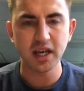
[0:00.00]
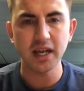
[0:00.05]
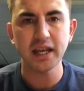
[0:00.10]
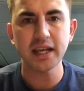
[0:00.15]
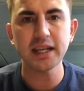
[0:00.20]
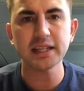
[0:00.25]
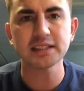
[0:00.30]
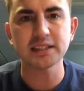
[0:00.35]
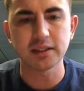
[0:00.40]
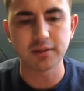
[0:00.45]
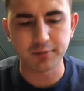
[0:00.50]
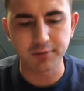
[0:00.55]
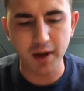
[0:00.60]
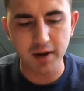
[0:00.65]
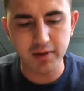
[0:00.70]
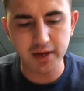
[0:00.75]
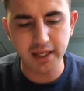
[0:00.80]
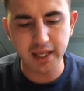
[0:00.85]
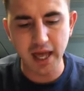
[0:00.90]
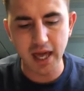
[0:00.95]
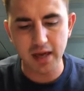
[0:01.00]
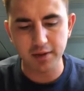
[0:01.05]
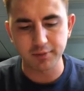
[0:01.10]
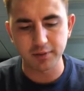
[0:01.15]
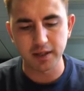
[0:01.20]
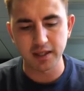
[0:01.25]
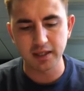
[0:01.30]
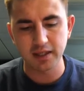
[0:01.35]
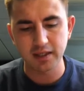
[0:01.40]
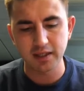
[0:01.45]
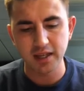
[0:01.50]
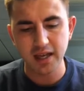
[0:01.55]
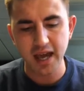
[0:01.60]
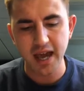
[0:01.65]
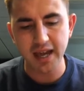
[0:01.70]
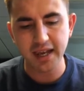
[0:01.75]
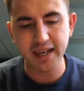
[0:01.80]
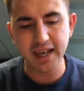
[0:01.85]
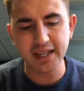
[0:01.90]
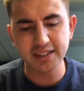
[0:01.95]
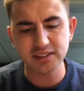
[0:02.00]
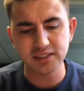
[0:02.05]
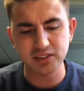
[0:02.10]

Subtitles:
Listen very carefully. And let